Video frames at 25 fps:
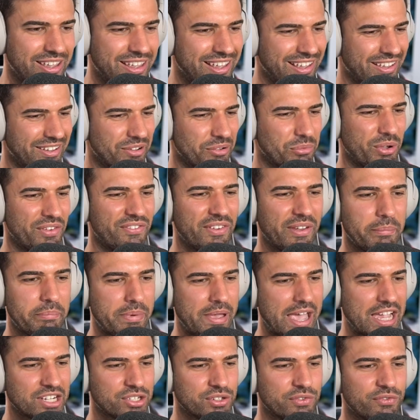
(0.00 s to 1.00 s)
with a
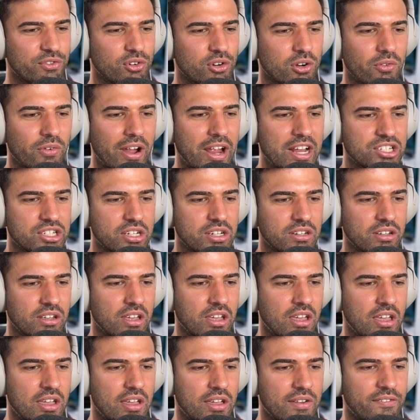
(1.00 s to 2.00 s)
passion for arranging
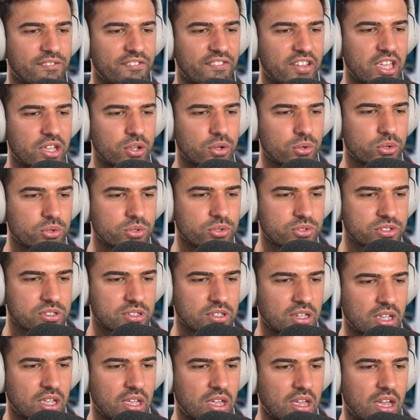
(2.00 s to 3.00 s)
field
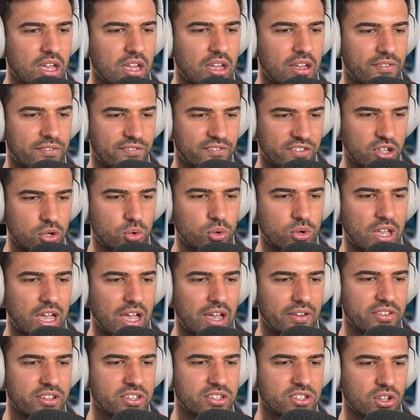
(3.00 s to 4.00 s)

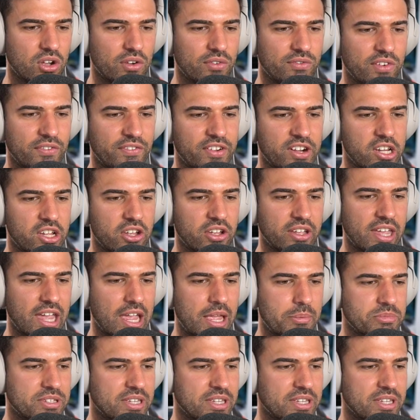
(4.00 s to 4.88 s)
covers of video games,